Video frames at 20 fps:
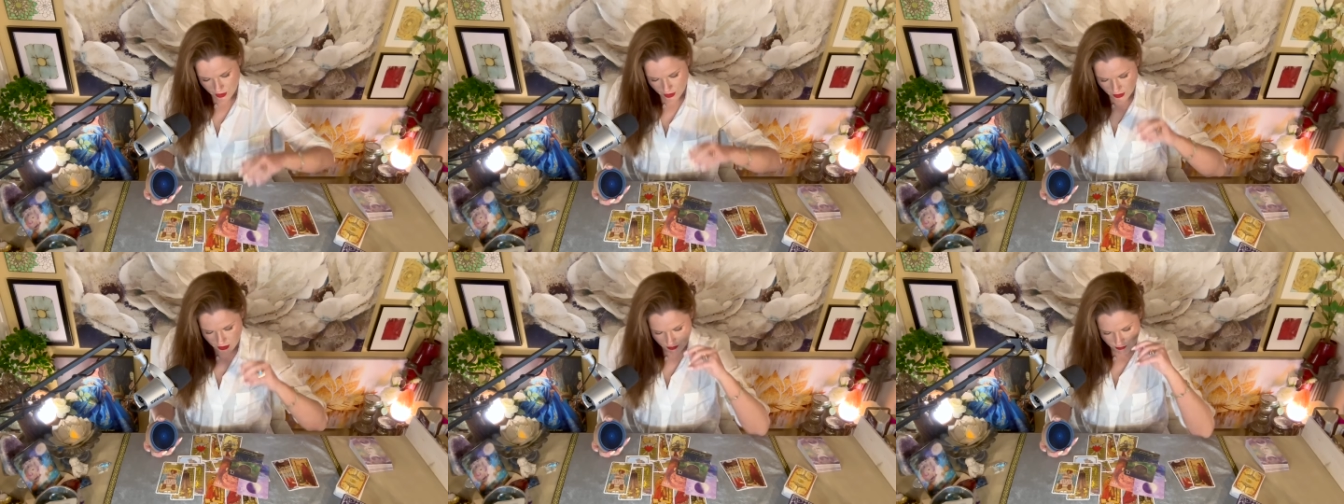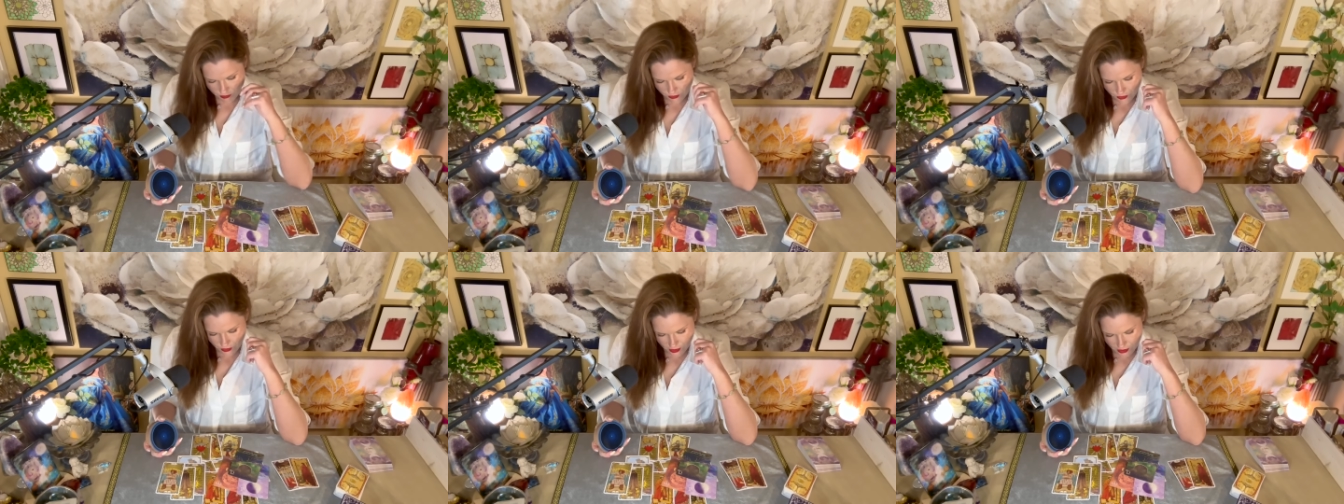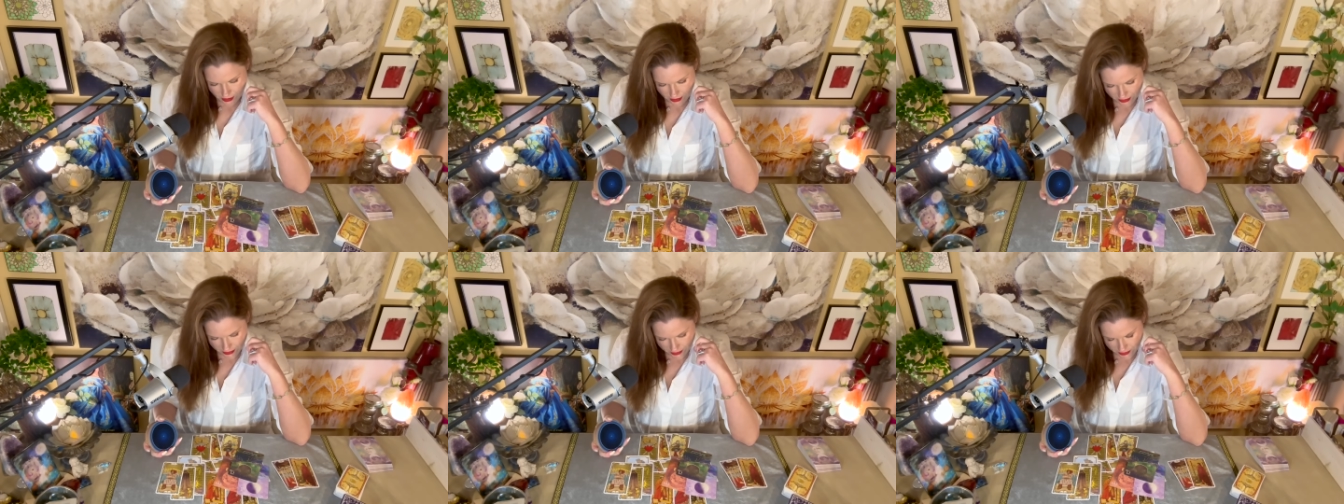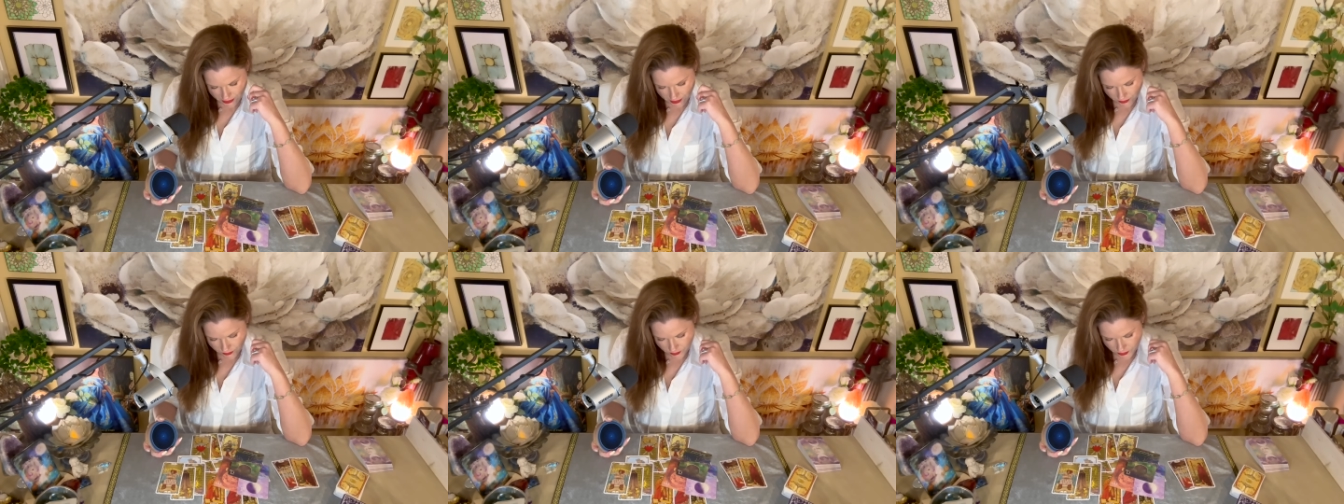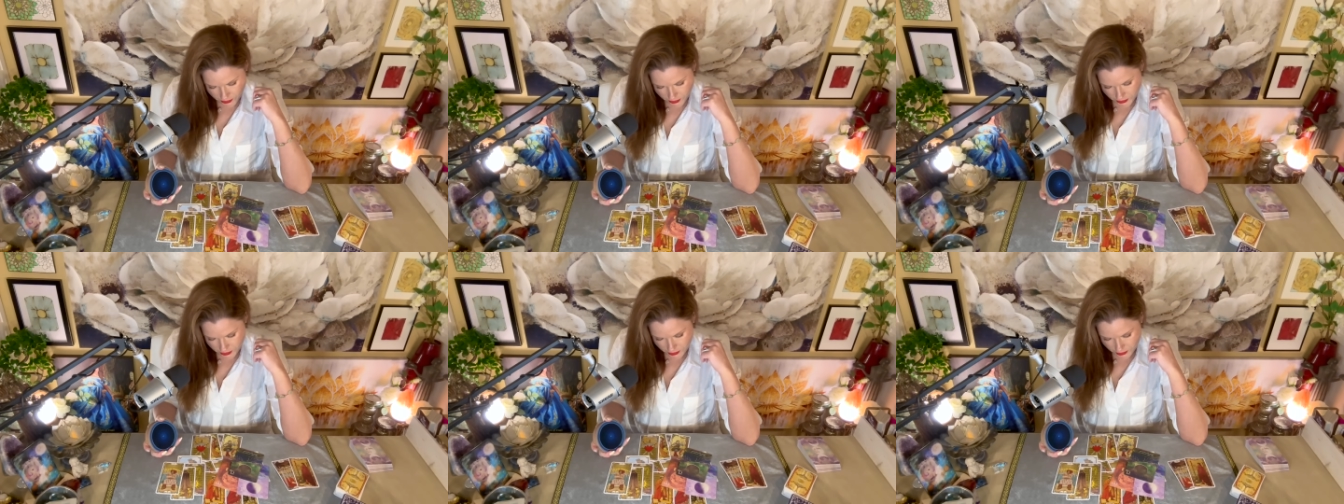I want you to lead this for
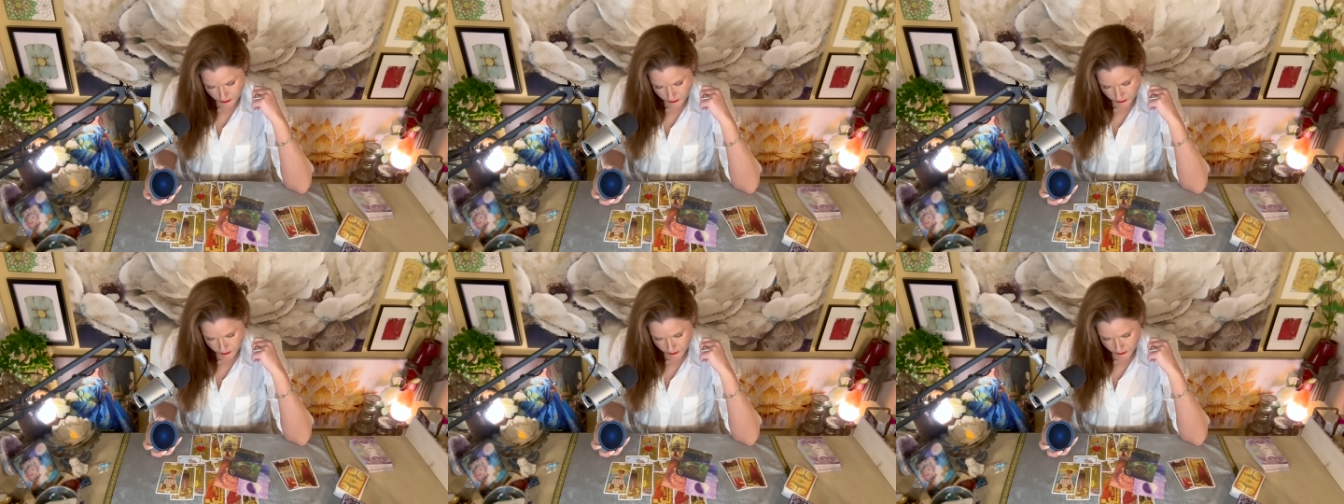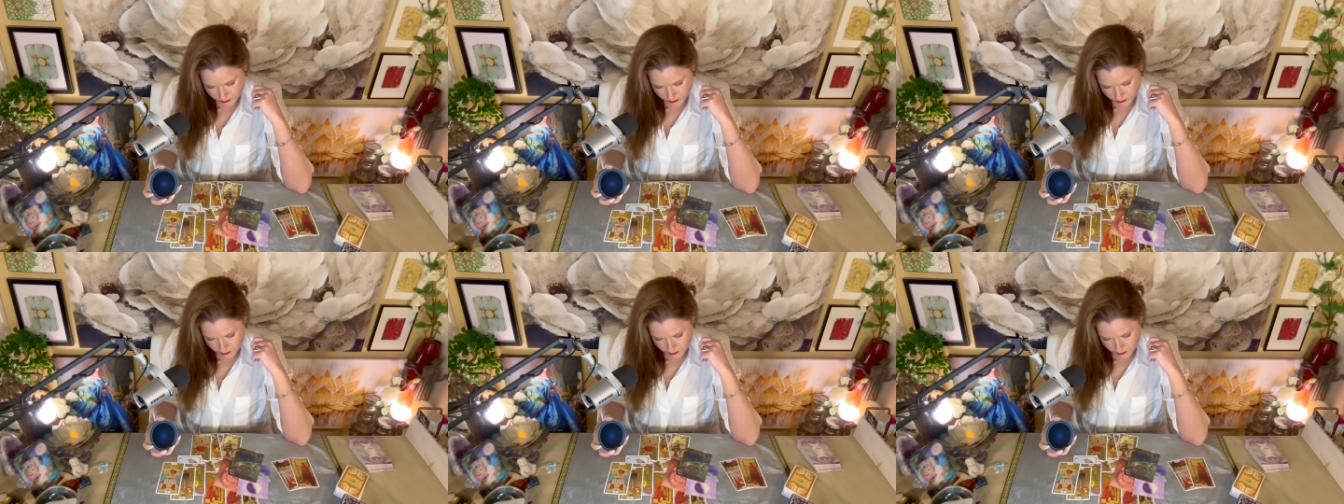yourself.